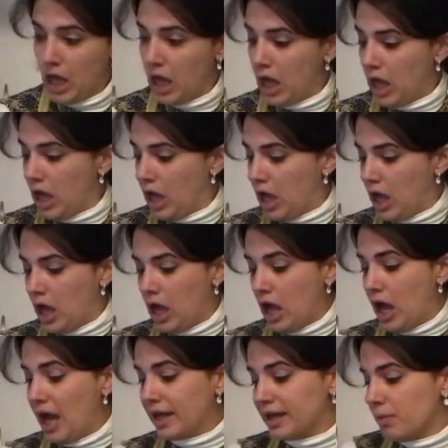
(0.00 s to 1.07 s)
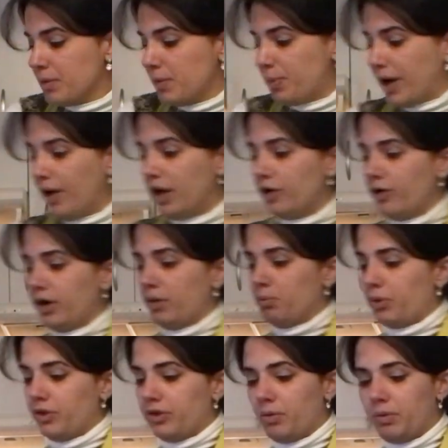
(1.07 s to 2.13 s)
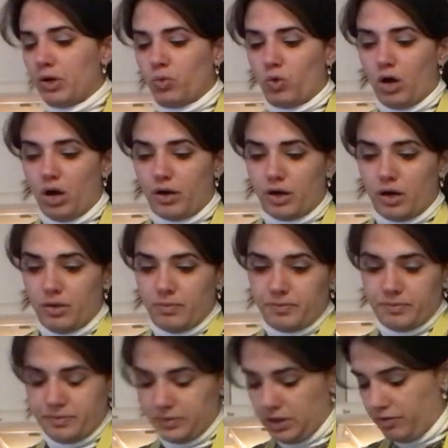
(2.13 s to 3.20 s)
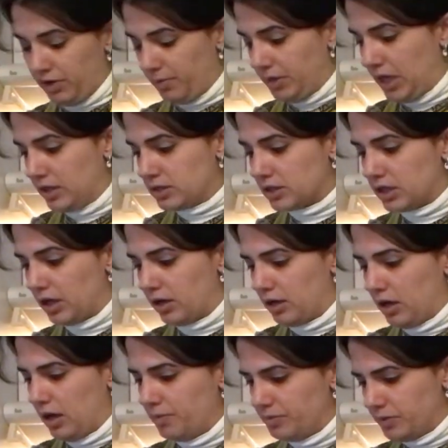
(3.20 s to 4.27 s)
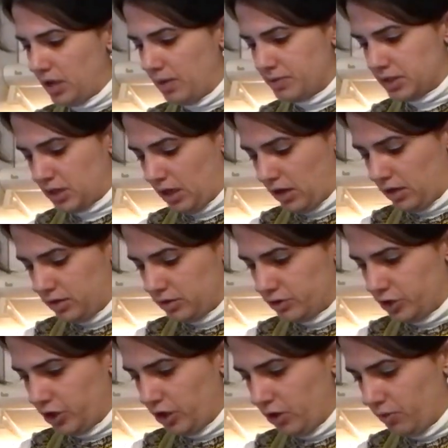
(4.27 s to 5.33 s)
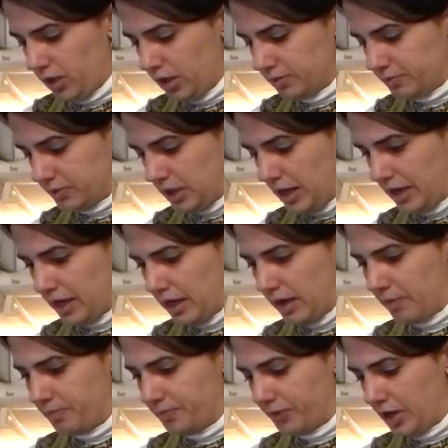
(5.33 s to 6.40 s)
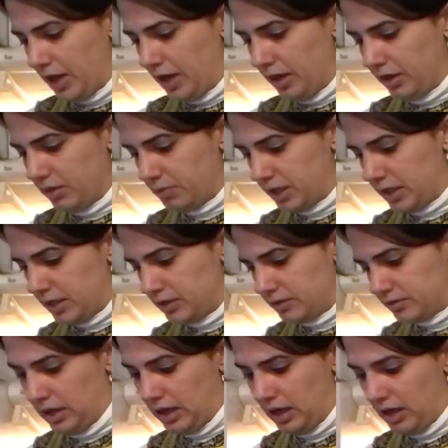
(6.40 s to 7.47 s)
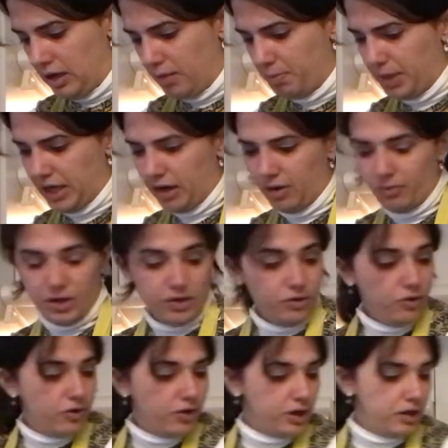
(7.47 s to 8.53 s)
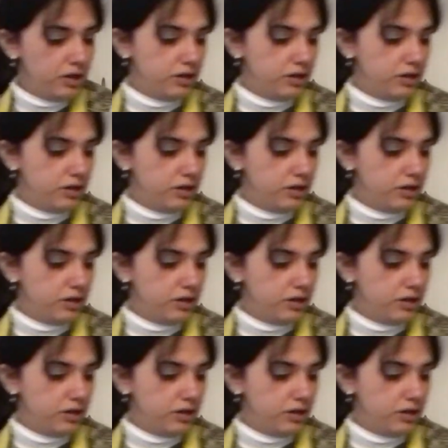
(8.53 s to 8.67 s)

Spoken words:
I can be paranoid and put them in water if I'm that scared. I'm scared. You know what? I am. I'll admit it. I'm paranoid.